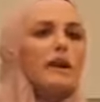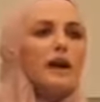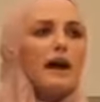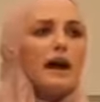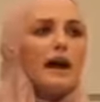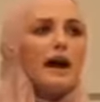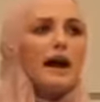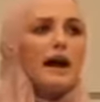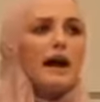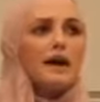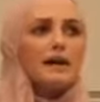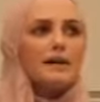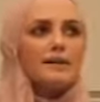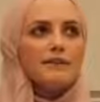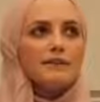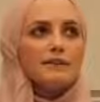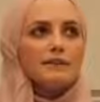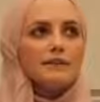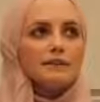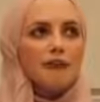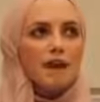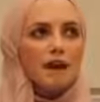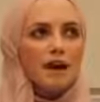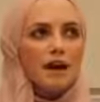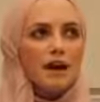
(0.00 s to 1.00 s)
And
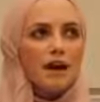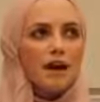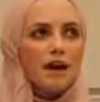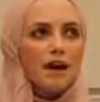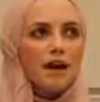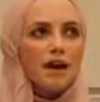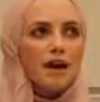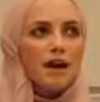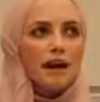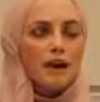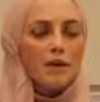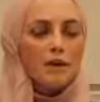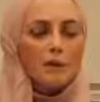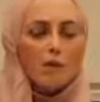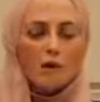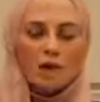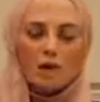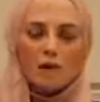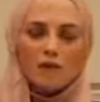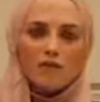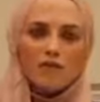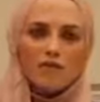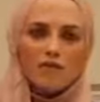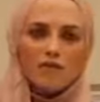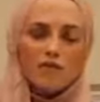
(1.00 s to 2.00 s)

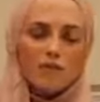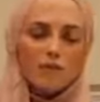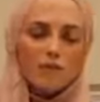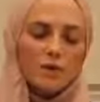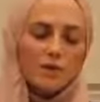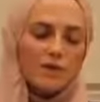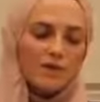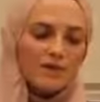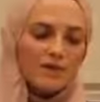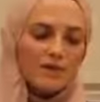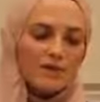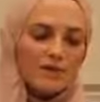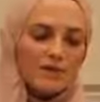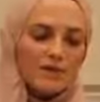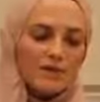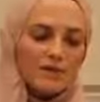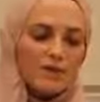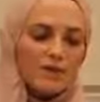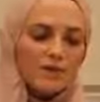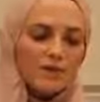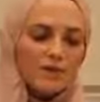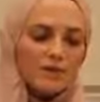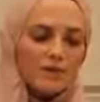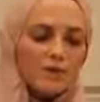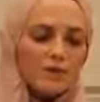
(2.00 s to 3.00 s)
one
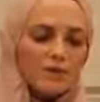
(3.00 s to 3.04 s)
day